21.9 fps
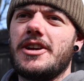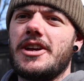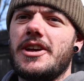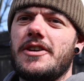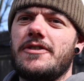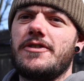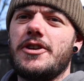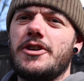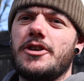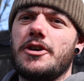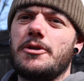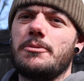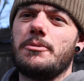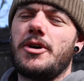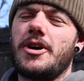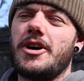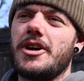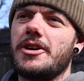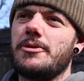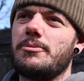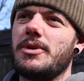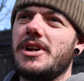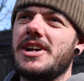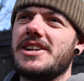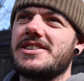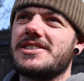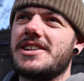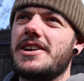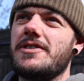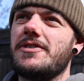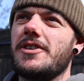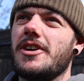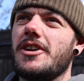If you don't mind, please
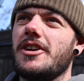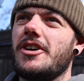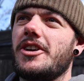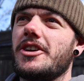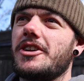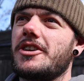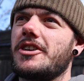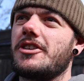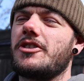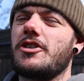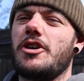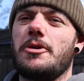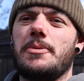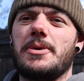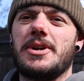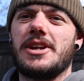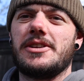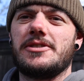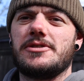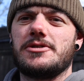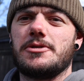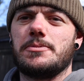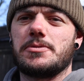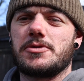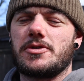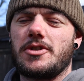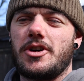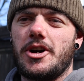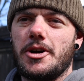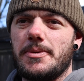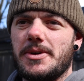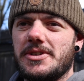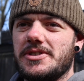leave a like, comment and
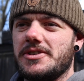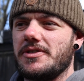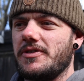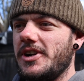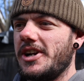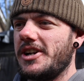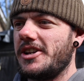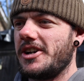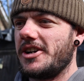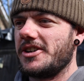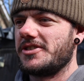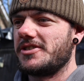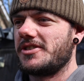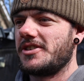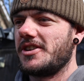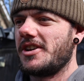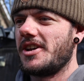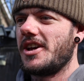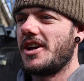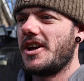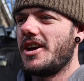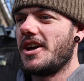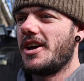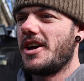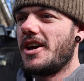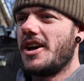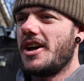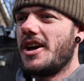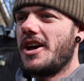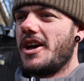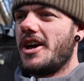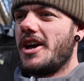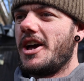subscribe, as it really does
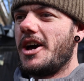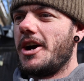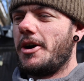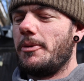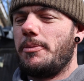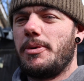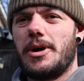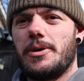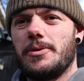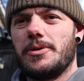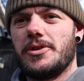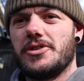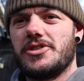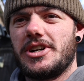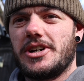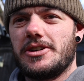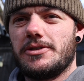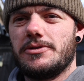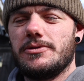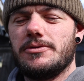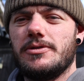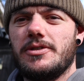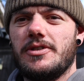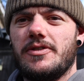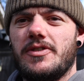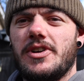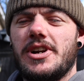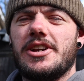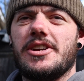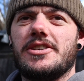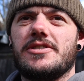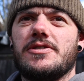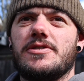help out the channel. It
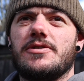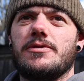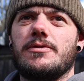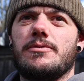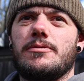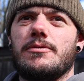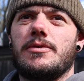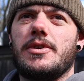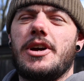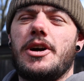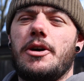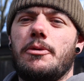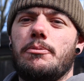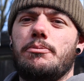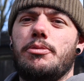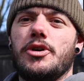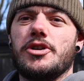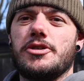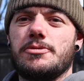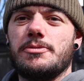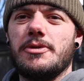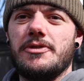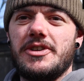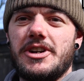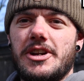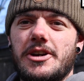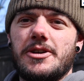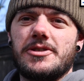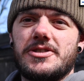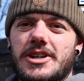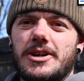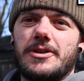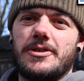really does help push my
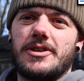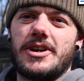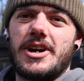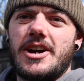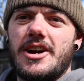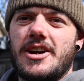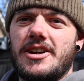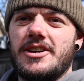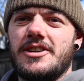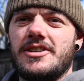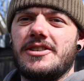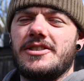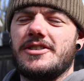videos out there and